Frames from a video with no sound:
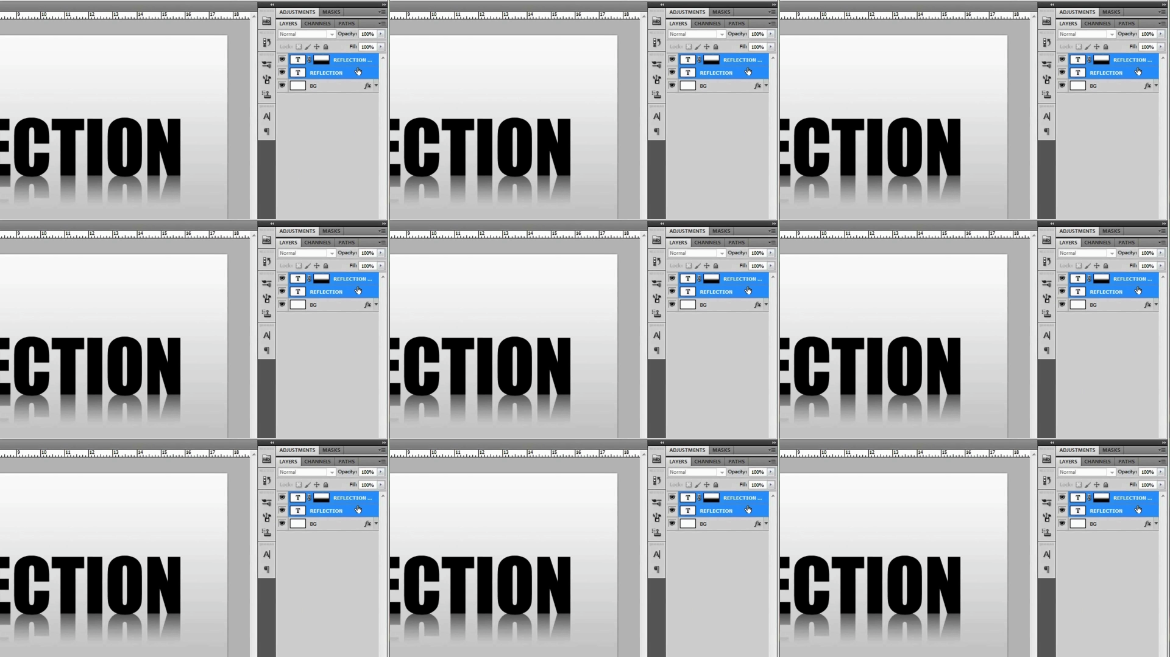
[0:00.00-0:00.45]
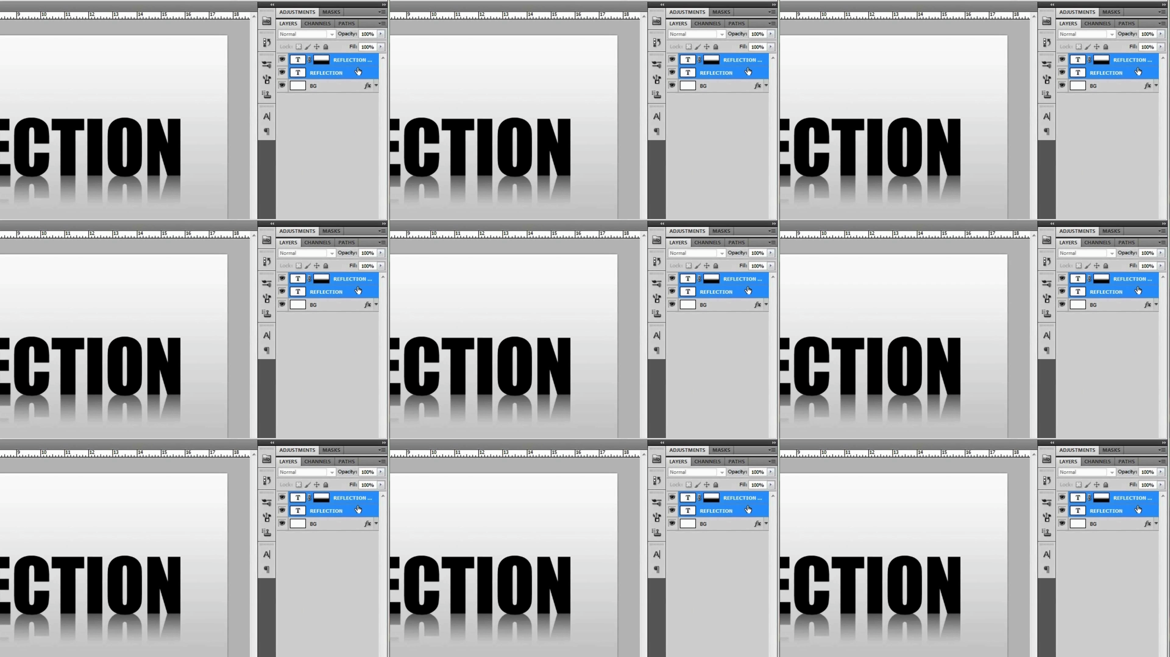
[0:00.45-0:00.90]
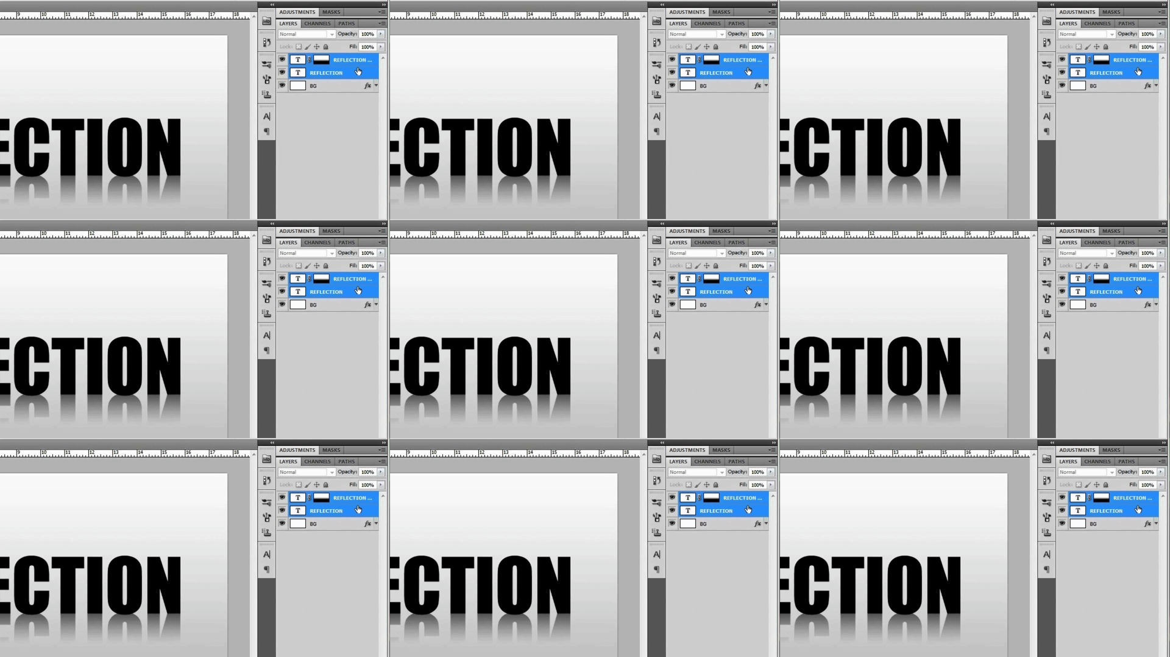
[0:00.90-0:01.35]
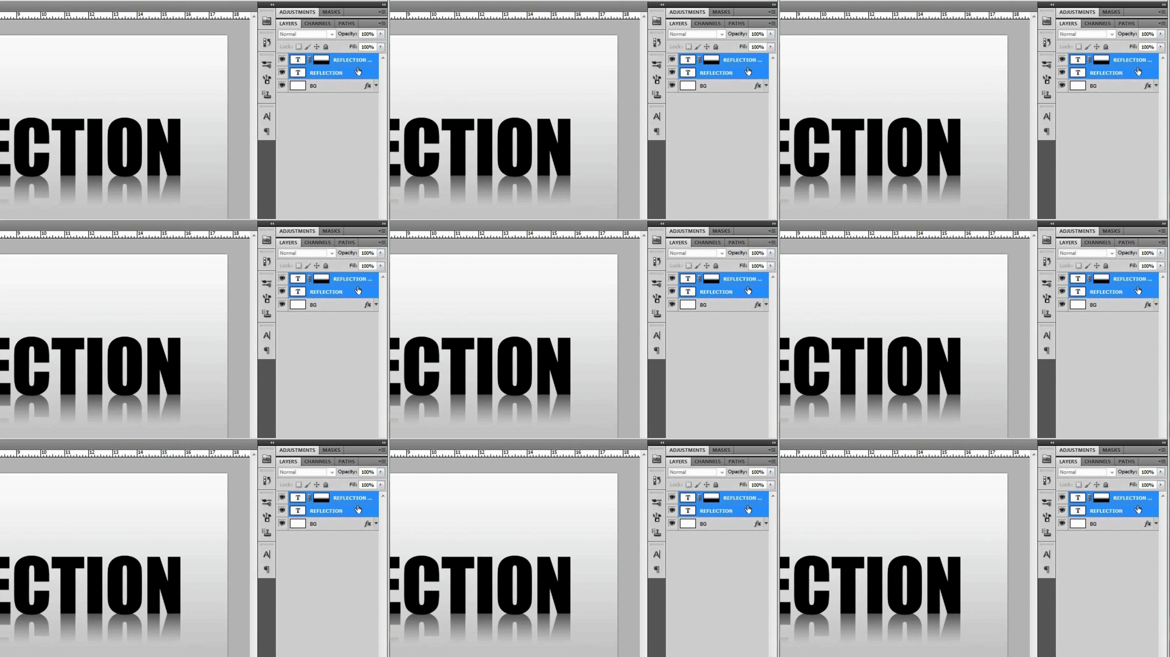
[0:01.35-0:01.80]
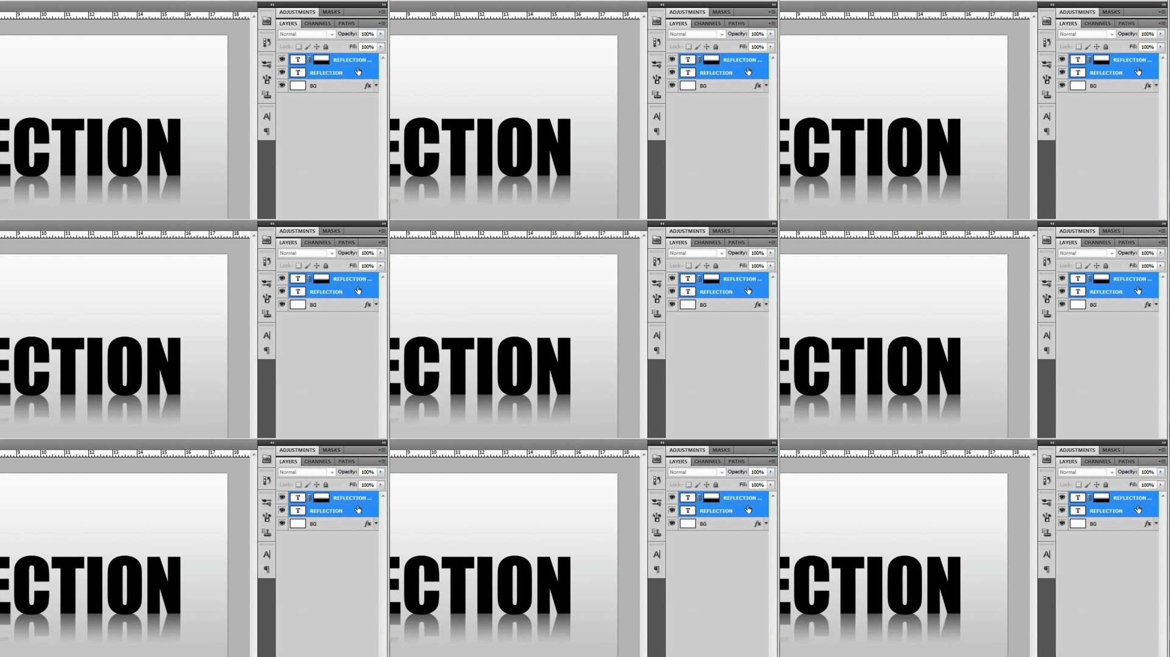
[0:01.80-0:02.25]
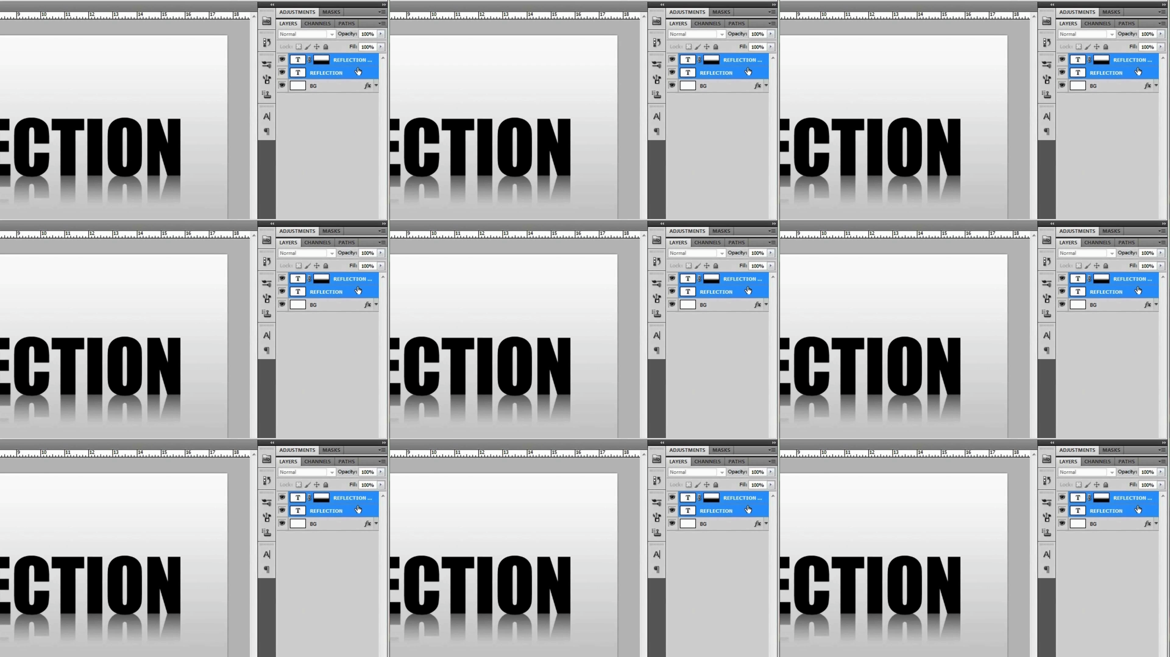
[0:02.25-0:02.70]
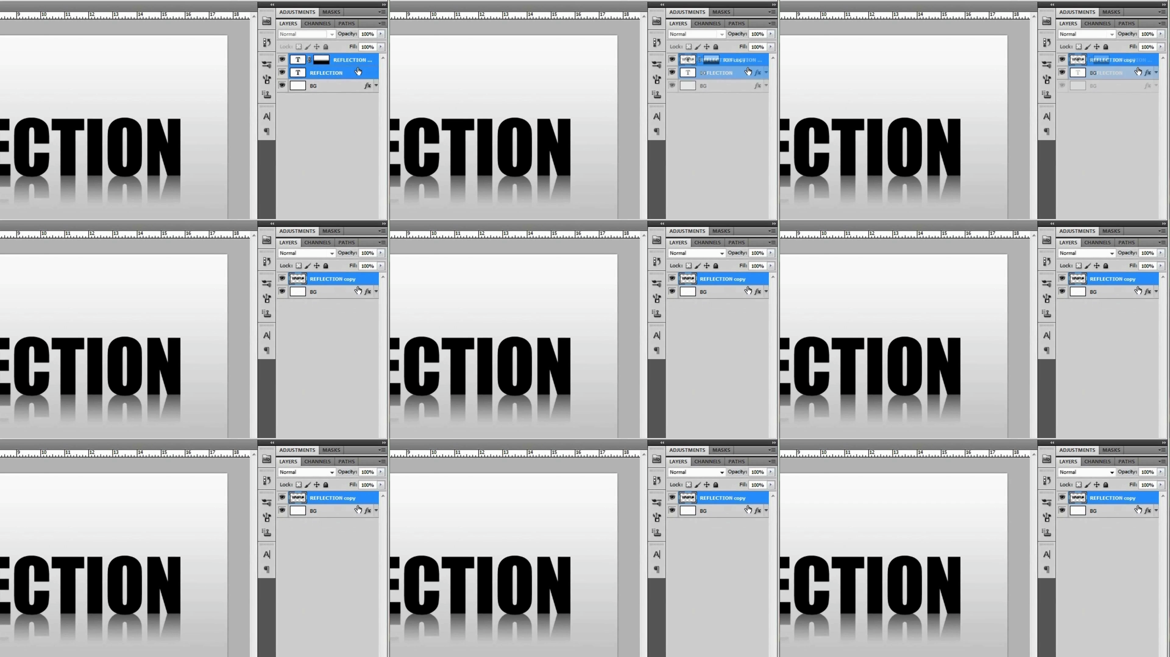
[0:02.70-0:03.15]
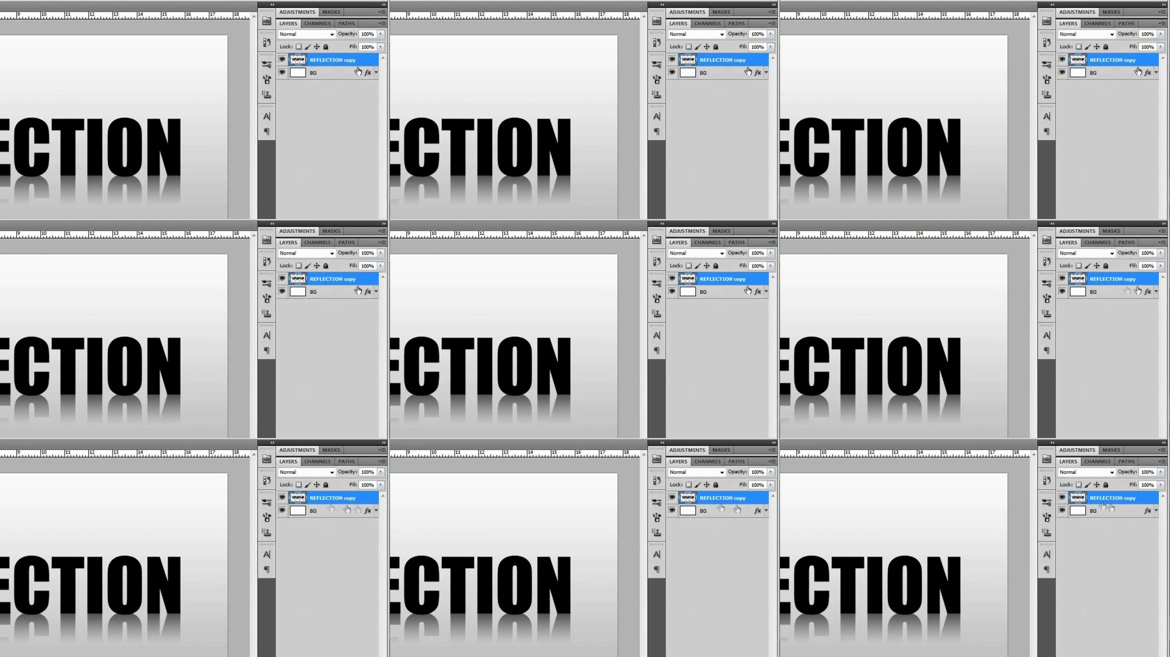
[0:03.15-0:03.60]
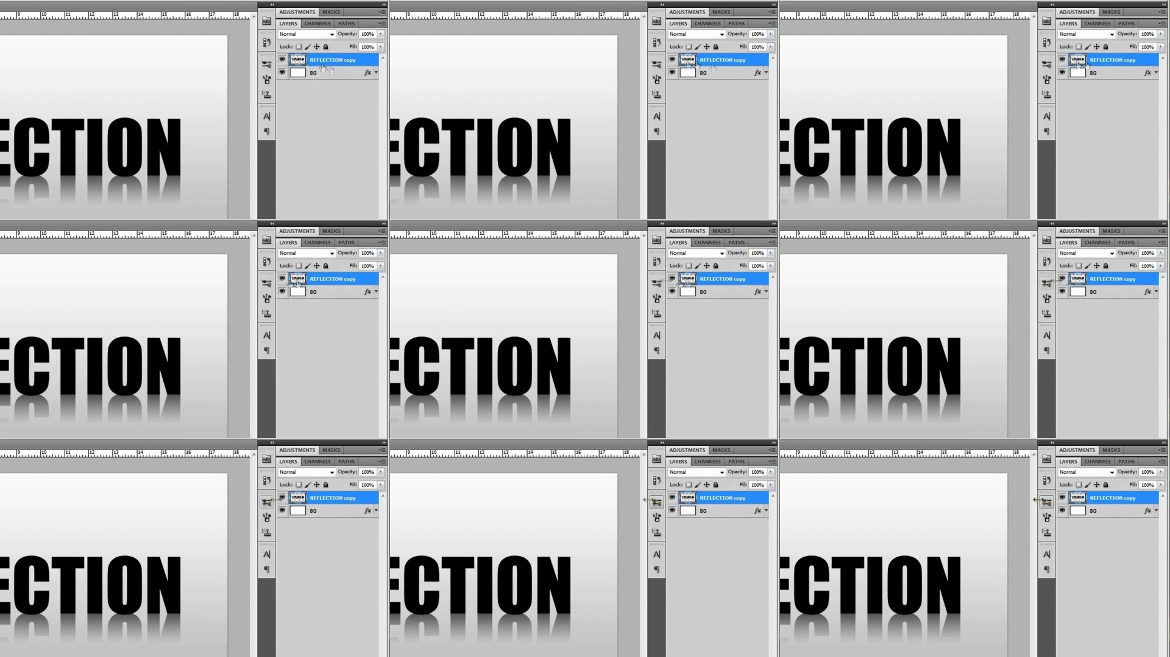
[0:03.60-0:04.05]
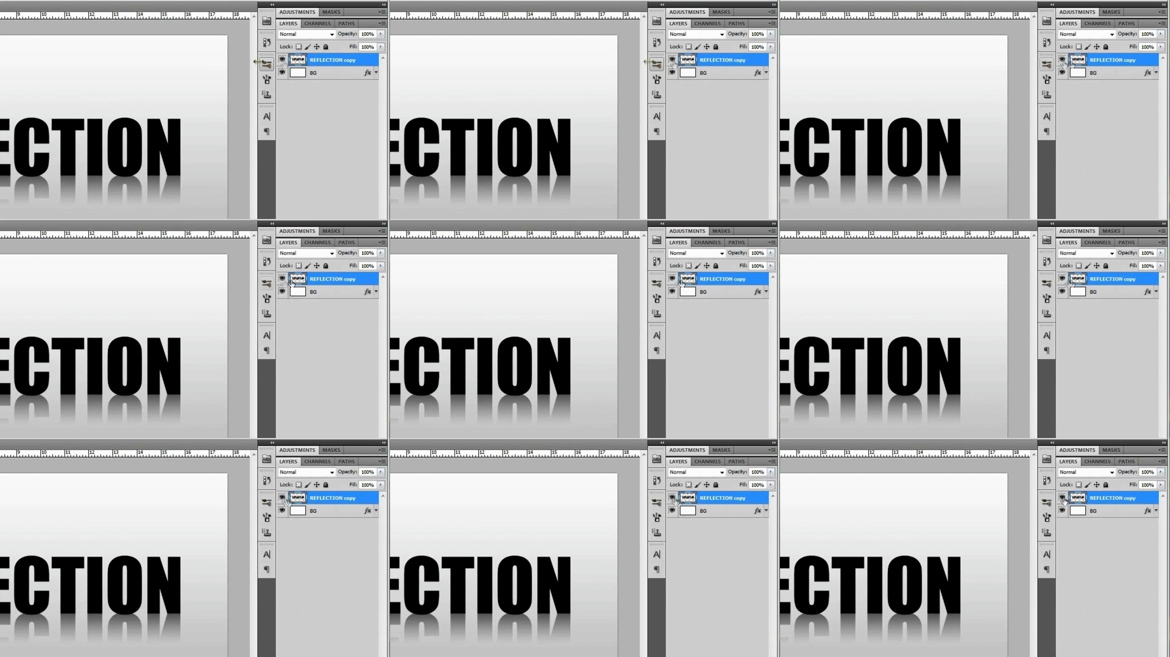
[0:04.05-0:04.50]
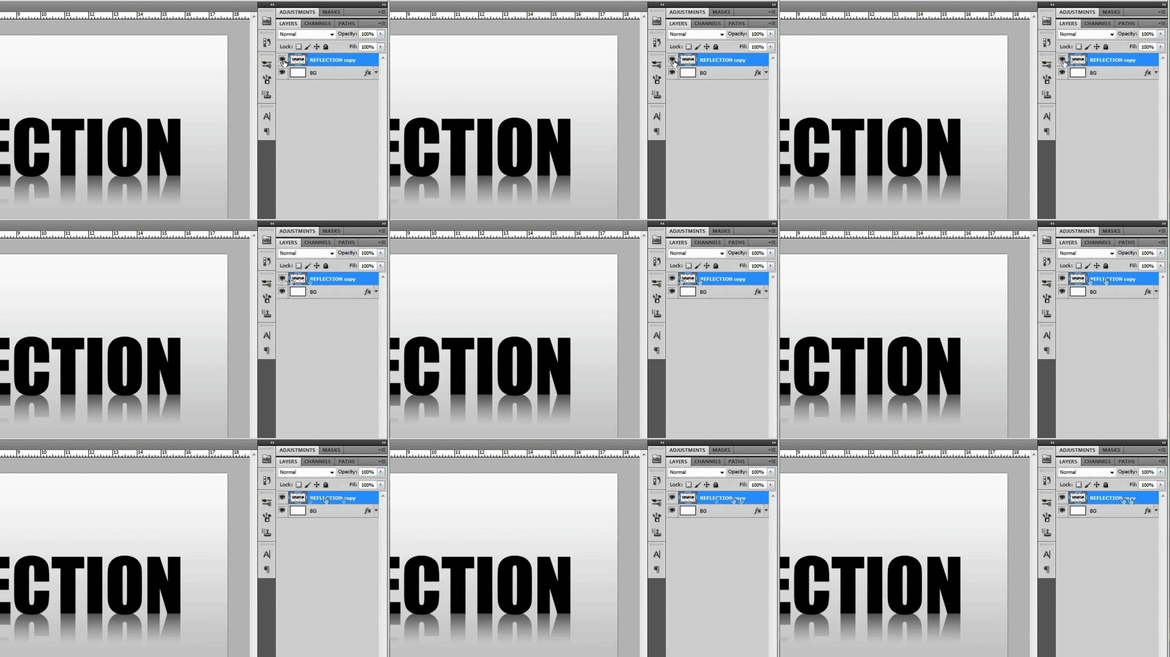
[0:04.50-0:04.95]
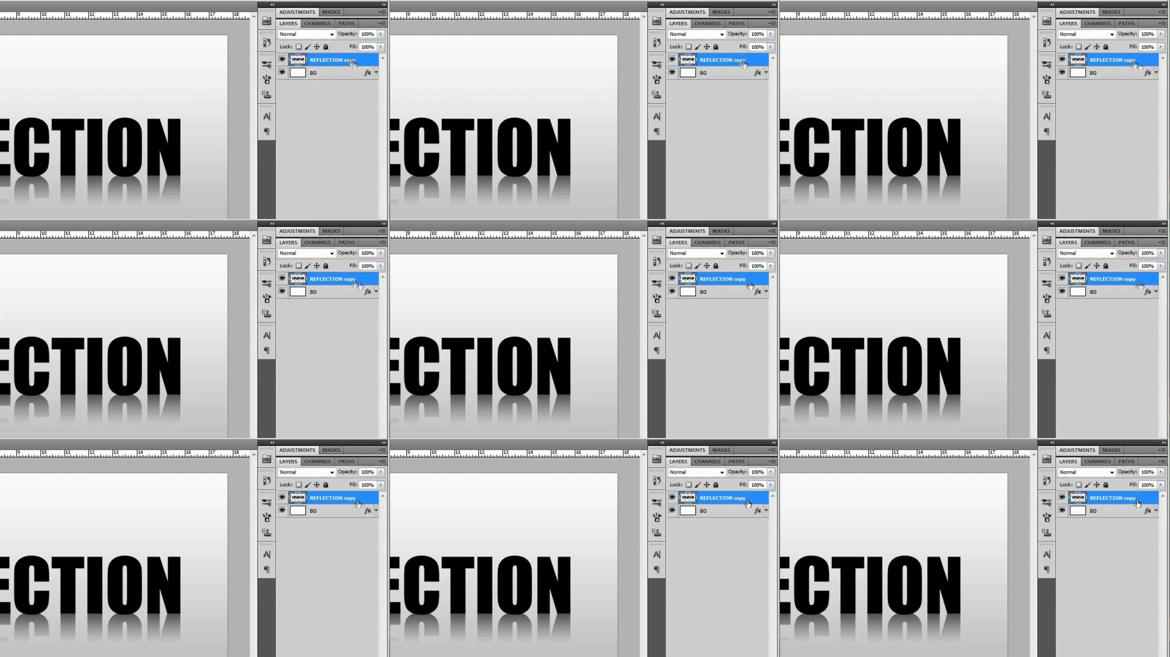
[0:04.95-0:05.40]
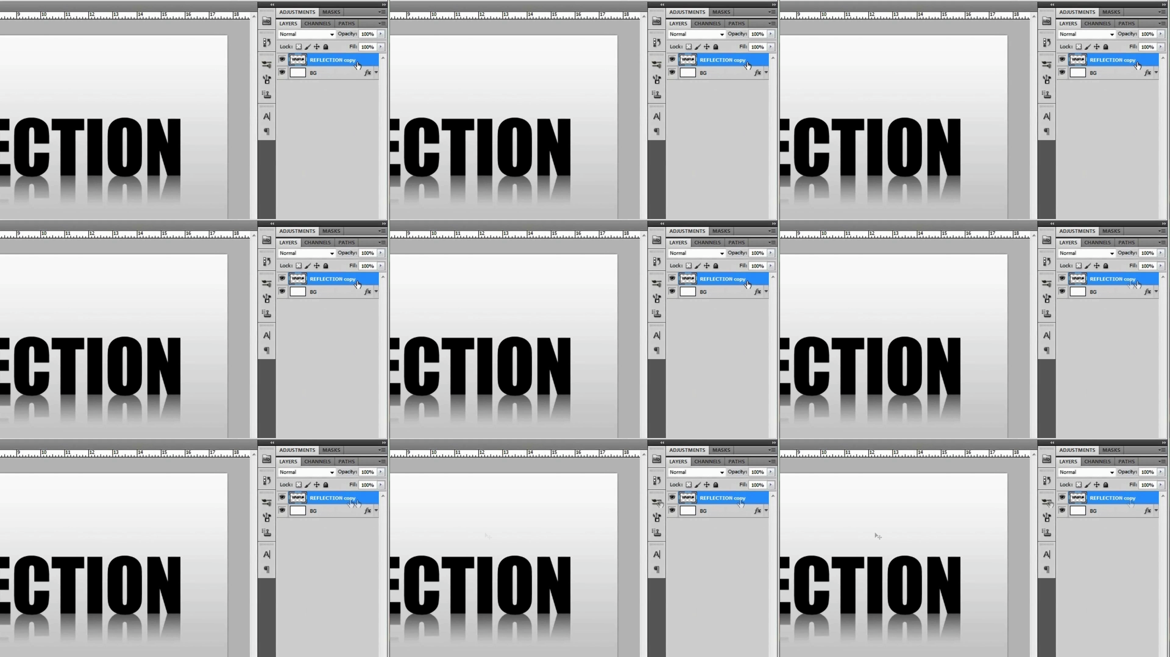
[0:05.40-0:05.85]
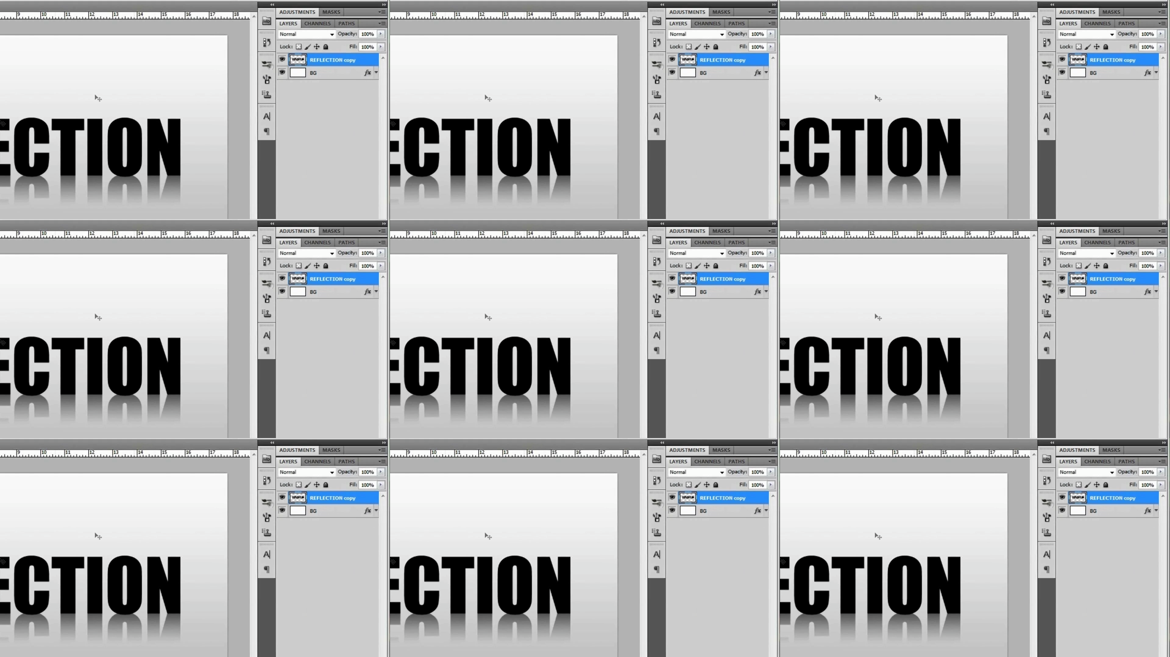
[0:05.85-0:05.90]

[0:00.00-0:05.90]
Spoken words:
[unreadable: no face in view]